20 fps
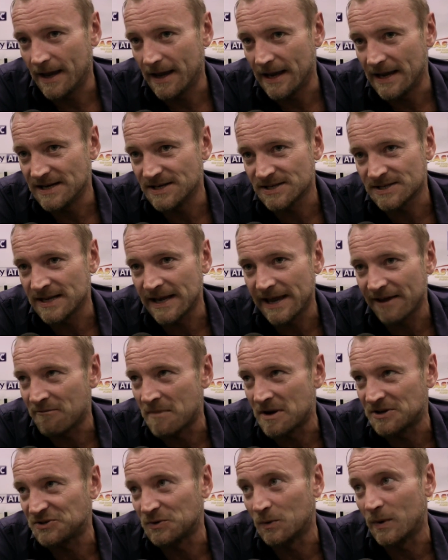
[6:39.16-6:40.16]
He doesn't give
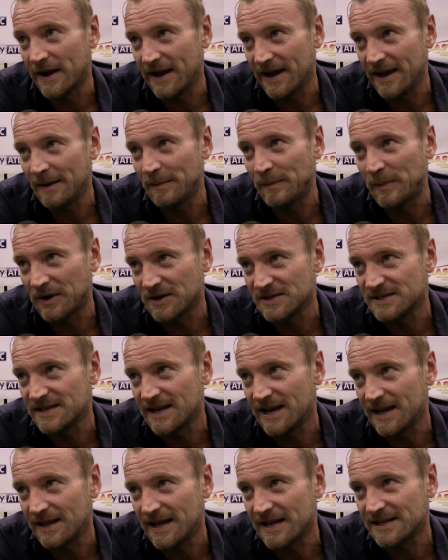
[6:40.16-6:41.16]
much away because
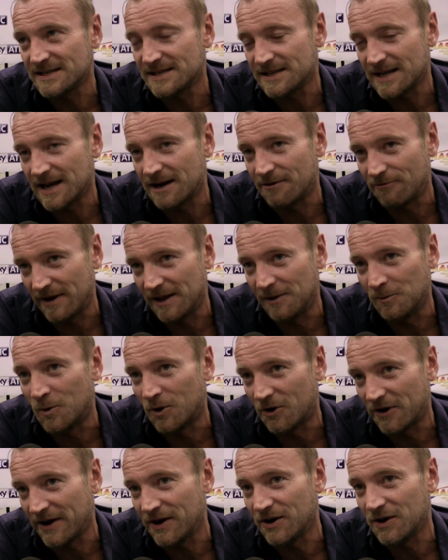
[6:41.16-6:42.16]
that's a real
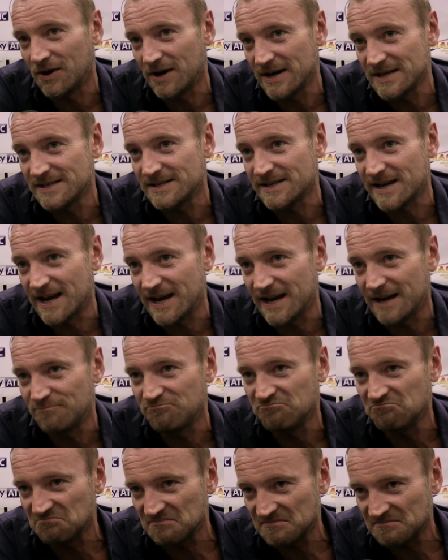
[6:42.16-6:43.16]
warrior is,
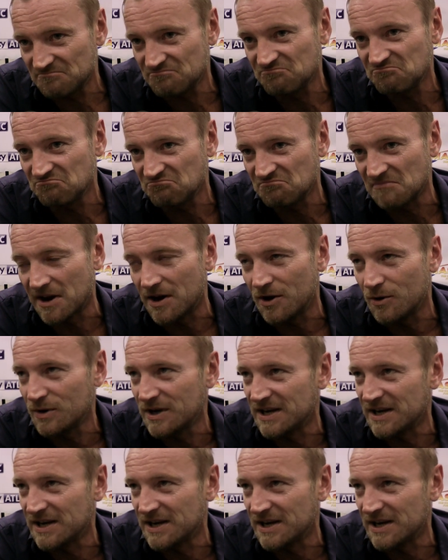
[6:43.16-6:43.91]
you know,